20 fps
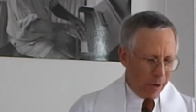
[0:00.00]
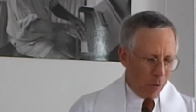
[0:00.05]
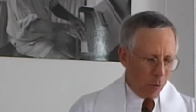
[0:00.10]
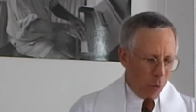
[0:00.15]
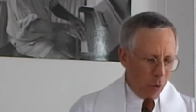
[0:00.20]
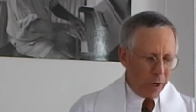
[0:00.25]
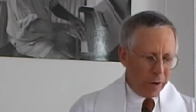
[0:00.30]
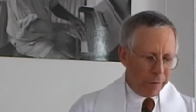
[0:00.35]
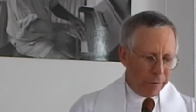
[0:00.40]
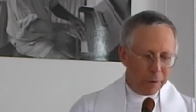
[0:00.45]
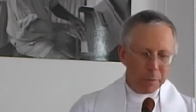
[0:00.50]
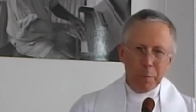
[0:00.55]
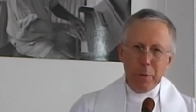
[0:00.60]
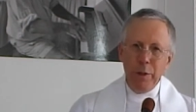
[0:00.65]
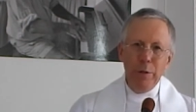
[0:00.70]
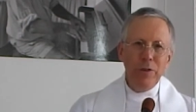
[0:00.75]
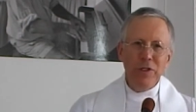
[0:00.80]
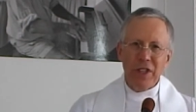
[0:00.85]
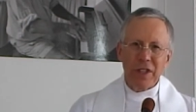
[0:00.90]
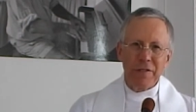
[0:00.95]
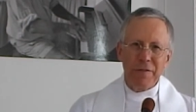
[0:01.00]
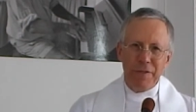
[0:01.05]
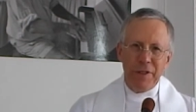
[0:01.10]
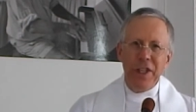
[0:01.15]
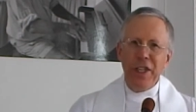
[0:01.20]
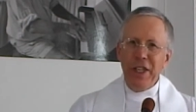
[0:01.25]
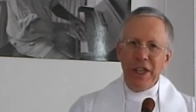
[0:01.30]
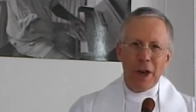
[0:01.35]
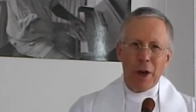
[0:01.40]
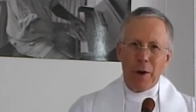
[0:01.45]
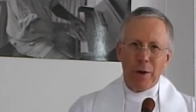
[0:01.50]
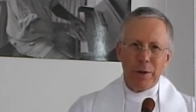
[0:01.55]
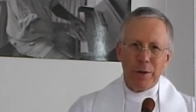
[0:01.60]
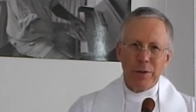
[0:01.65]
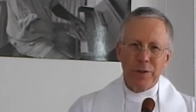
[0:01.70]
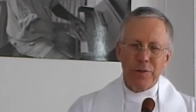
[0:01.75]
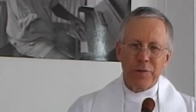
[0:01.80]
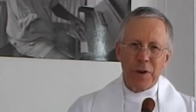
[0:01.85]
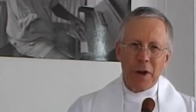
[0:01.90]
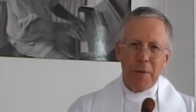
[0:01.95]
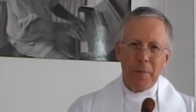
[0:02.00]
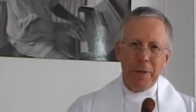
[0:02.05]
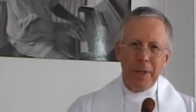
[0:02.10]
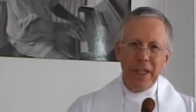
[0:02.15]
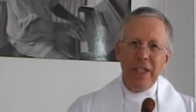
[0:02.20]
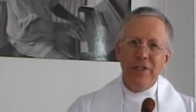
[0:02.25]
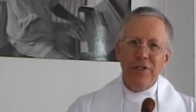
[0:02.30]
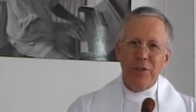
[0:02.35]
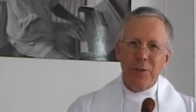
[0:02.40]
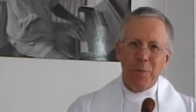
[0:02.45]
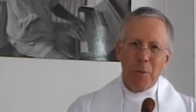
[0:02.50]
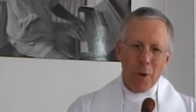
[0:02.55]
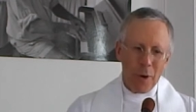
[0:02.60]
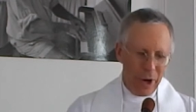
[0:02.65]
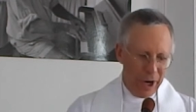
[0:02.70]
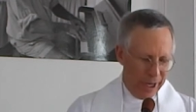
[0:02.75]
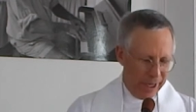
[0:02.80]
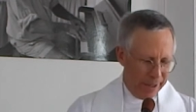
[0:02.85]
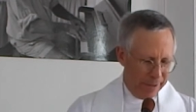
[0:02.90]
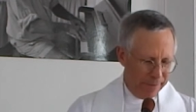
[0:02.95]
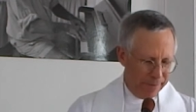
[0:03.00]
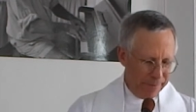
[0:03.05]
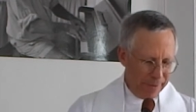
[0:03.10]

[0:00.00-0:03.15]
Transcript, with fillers: one of the music videos from Easter morning.